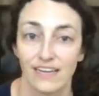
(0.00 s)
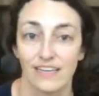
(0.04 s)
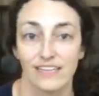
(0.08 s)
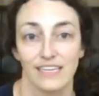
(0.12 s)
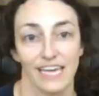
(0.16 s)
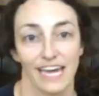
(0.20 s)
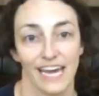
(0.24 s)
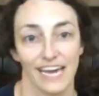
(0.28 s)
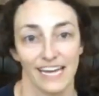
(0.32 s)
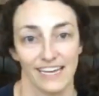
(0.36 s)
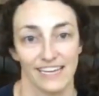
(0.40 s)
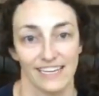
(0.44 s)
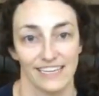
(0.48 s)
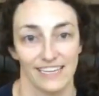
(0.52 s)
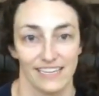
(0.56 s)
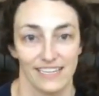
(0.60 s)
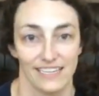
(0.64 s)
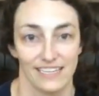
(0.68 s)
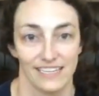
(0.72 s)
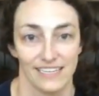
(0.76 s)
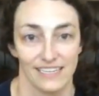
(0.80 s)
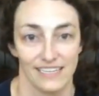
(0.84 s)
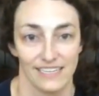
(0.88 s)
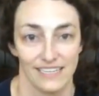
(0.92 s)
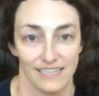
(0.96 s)
kick.
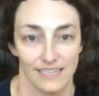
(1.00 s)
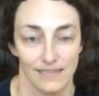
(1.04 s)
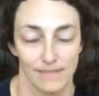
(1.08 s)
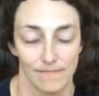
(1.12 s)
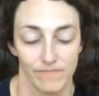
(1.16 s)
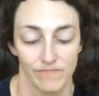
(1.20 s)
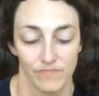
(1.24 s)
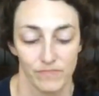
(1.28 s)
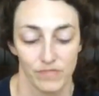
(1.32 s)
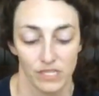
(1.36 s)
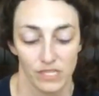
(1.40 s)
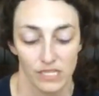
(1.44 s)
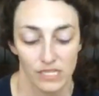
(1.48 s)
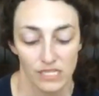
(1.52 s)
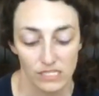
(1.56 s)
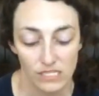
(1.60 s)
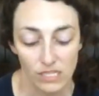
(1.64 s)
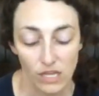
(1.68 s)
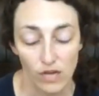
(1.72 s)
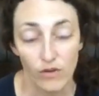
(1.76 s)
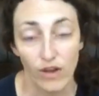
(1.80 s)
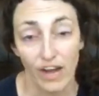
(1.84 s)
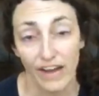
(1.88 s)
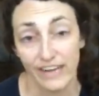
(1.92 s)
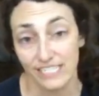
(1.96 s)

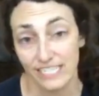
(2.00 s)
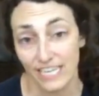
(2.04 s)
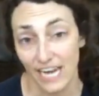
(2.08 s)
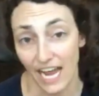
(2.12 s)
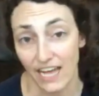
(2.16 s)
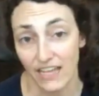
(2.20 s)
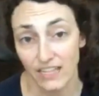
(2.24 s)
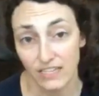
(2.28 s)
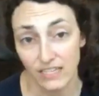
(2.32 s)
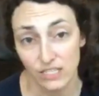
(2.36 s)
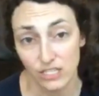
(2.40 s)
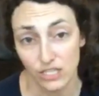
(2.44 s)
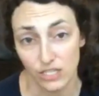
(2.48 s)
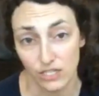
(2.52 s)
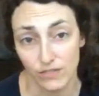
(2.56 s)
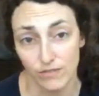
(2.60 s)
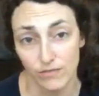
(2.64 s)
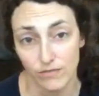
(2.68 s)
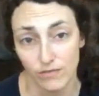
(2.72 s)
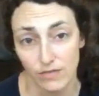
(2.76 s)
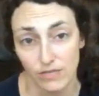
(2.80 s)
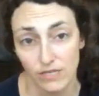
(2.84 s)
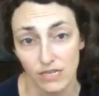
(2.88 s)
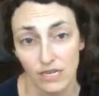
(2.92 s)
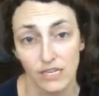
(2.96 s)
So I challenge
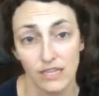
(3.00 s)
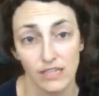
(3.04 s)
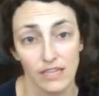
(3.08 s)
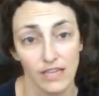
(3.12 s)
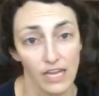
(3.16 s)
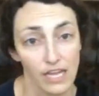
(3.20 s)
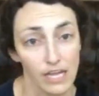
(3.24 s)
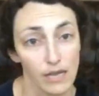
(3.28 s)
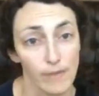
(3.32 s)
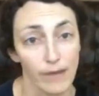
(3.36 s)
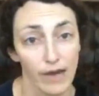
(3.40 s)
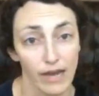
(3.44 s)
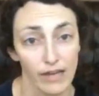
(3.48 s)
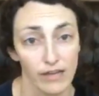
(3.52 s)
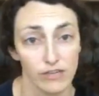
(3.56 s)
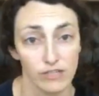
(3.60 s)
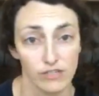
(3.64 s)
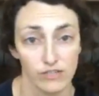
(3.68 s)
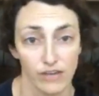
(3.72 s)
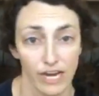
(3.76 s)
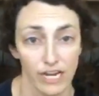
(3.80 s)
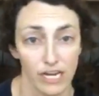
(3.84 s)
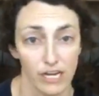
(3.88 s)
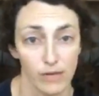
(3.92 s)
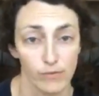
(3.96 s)
you, think about your
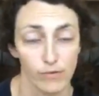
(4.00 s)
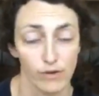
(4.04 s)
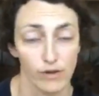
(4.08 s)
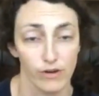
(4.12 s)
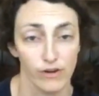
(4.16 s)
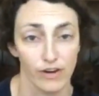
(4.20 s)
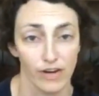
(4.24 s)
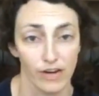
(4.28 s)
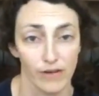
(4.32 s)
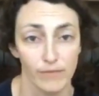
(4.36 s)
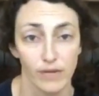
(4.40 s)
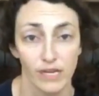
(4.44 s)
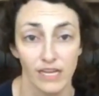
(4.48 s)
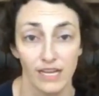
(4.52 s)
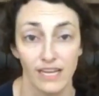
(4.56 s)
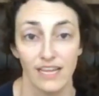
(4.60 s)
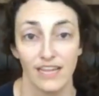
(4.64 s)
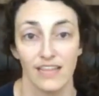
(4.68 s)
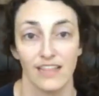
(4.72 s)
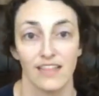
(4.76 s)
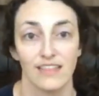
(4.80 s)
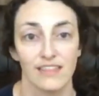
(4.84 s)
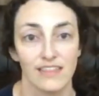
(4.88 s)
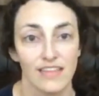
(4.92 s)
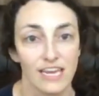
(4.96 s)
training program.
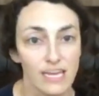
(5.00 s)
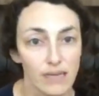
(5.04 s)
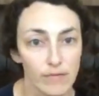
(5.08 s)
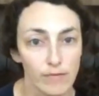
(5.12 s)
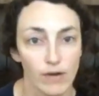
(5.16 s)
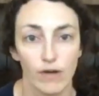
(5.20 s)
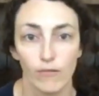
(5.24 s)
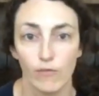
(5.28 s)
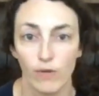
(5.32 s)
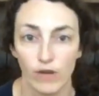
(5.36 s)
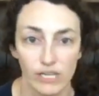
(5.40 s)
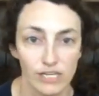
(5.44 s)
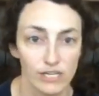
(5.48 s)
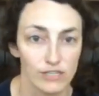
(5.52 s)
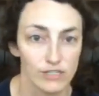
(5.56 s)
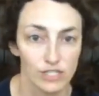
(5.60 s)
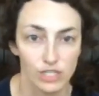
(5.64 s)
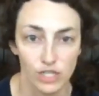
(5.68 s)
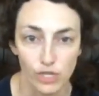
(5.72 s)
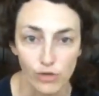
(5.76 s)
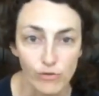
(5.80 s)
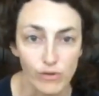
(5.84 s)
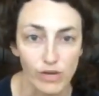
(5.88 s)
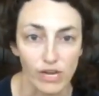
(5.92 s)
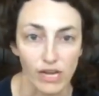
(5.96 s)
Think about what you're
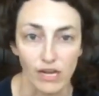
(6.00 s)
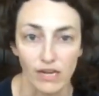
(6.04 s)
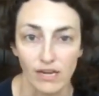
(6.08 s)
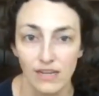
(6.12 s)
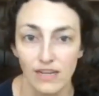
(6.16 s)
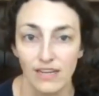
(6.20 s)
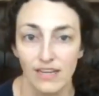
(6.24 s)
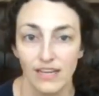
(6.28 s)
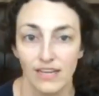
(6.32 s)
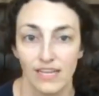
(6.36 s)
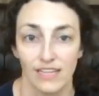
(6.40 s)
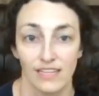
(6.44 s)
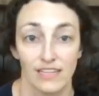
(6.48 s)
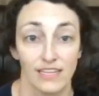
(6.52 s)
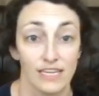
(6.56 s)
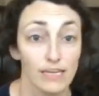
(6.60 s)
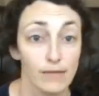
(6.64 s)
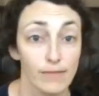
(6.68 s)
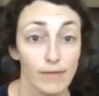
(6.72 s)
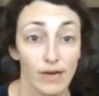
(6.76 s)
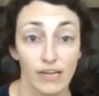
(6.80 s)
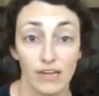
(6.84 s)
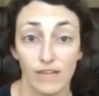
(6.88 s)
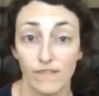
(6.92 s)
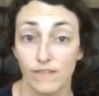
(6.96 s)
doing. Think
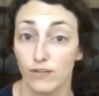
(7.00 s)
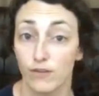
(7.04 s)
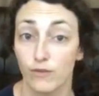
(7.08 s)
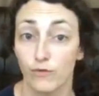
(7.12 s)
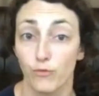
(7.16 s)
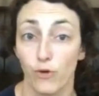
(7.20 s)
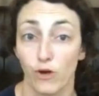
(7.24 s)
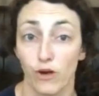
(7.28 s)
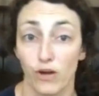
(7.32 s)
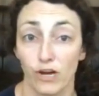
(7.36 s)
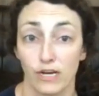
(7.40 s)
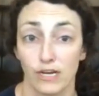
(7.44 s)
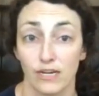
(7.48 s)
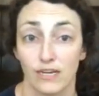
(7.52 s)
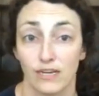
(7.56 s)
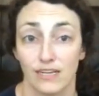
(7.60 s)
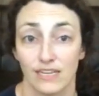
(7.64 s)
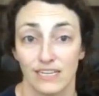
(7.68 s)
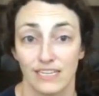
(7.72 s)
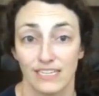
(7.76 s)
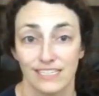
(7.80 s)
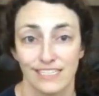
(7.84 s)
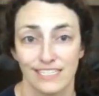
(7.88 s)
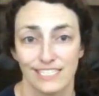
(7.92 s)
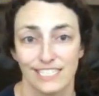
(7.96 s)
about if you are
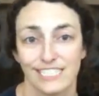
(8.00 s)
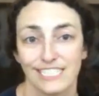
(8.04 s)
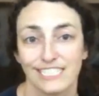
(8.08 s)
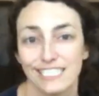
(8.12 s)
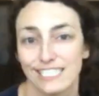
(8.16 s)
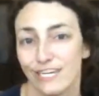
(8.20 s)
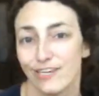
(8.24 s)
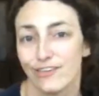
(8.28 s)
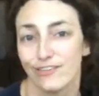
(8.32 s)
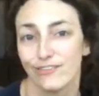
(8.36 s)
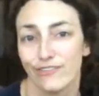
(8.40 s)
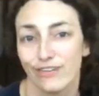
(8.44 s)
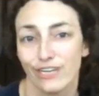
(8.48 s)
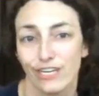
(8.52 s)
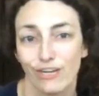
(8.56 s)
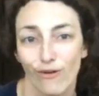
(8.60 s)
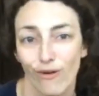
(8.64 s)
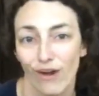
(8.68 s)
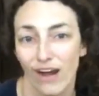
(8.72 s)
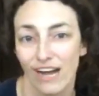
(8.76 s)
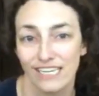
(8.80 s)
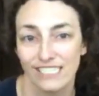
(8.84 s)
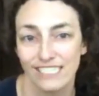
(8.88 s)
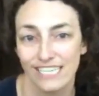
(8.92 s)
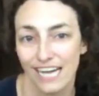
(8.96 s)
still doing
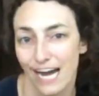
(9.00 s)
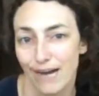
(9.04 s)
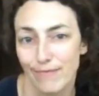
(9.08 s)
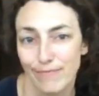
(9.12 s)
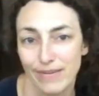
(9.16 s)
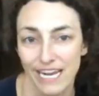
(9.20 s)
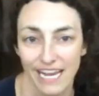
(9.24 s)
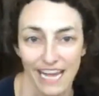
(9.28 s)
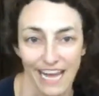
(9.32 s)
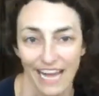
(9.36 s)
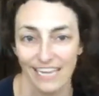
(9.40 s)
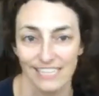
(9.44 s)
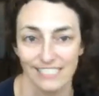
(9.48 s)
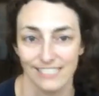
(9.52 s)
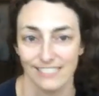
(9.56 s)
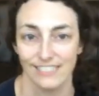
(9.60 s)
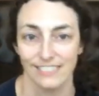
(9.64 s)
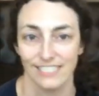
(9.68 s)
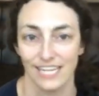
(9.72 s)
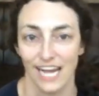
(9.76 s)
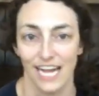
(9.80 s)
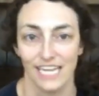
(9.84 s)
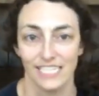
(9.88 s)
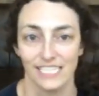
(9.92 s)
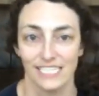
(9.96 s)
quad dominant
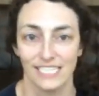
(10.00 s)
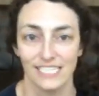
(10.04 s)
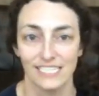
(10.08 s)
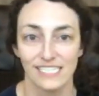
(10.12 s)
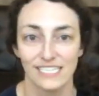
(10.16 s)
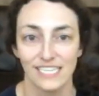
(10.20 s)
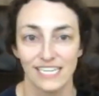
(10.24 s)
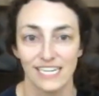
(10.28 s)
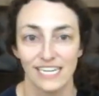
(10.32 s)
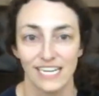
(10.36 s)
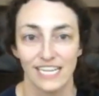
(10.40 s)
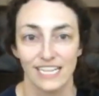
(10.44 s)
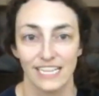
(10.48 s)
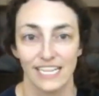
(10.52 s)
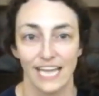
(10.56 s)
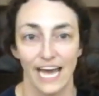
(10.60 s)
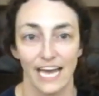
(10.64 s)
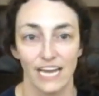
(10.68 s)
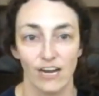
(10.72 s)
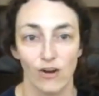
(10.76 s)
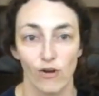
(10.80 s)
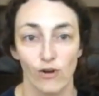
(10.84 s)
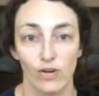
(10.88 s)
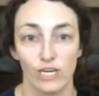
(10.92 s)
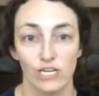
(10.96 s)
exercises
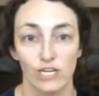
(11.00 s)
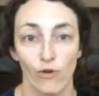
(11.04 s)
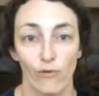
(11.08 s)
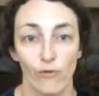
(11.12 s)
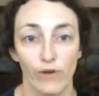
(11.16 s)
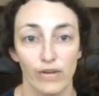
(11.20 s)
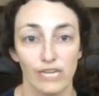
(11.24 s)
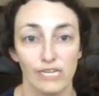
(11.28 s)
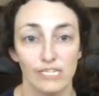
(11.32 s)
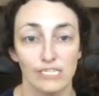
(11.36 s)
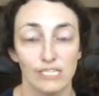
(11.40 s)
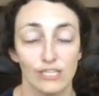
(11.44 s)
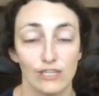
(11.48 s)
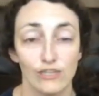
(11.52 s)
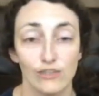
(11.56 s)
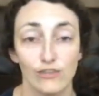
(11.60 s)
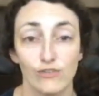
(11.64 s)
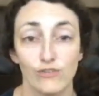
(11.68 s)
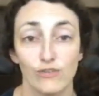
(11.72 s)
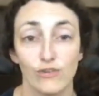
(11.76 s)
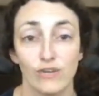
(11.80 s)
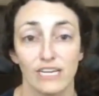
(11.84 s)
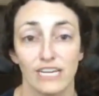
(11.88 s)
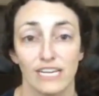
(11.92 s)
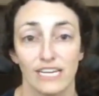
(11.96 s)
that are going
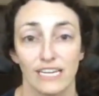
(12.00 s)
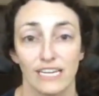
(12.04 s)
to